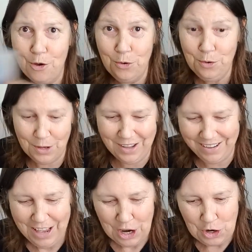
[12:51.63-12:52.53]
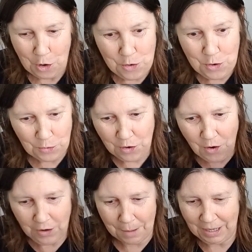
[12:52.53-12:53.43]
ooh, no, you're
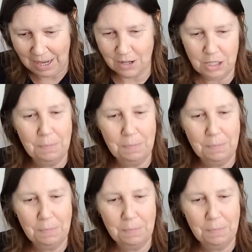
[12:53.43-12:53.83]
not coming out to